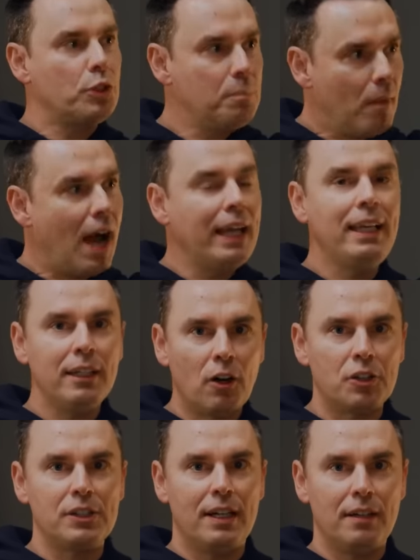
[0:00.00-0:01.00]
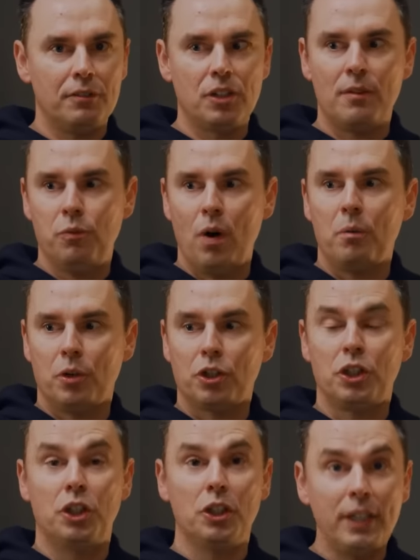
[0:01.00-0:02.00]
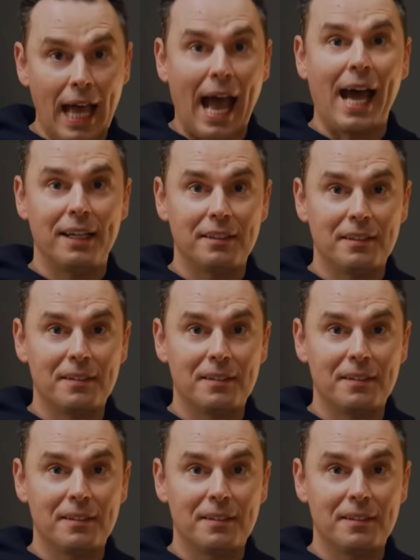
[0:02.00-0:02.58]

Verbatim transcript: reminding ourselves of what we're good at.